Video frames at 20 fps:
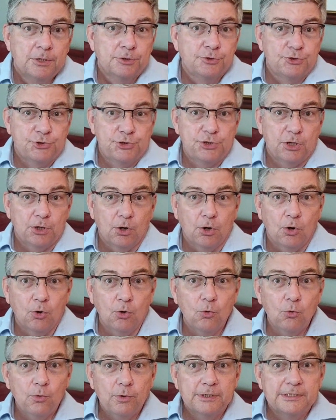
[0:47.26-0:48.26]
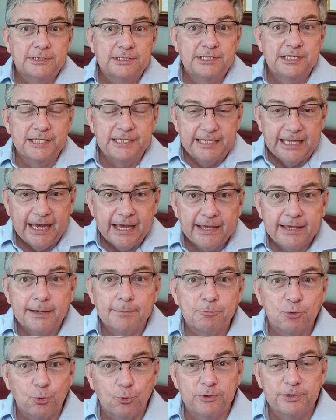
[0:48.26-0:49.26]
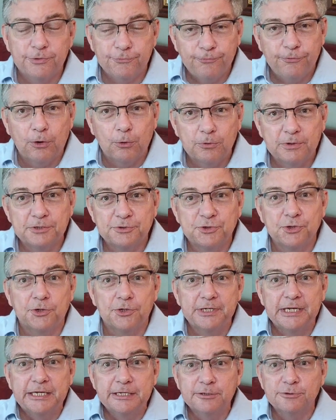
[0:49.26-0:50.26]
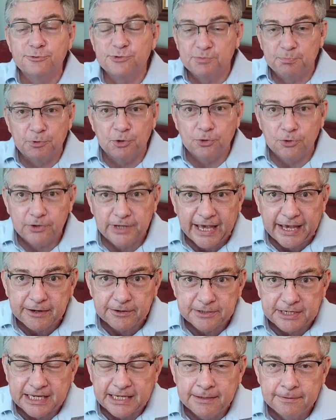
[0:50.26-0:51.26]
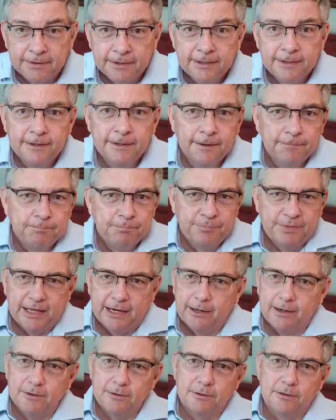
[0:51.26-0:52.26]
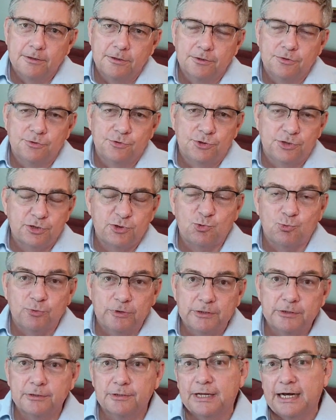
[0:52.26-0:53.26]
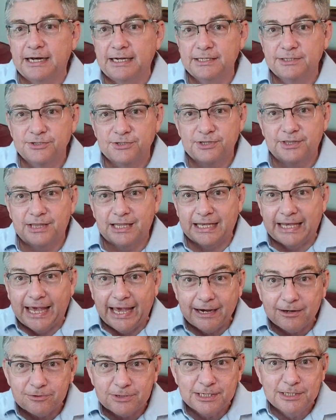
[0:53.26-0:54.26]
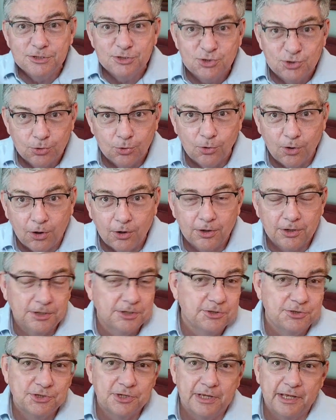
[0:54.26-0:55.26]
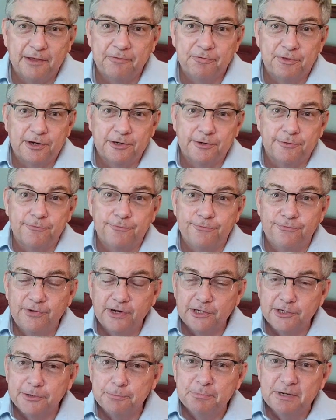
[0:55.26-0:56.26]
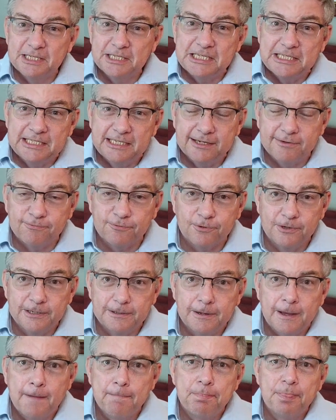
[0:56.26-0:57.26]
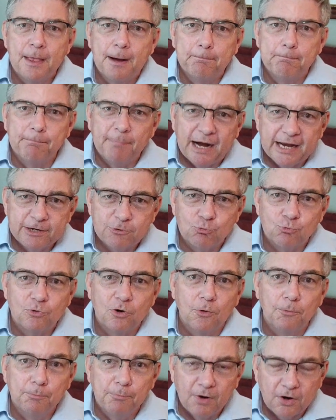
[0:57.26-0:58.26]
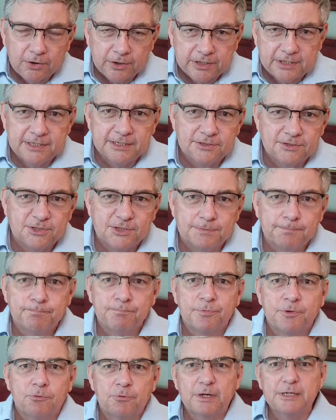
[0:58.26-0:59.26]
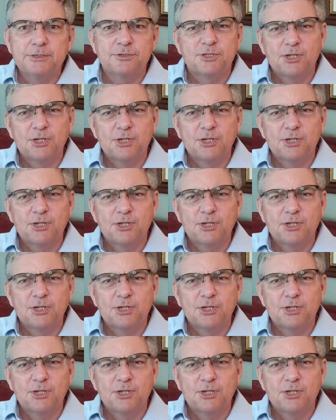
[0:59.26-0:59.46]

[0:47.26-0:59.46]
So today I'm going to focus on Hillsborough County. Now, just realize the county is large and there are very many different micro markets, right?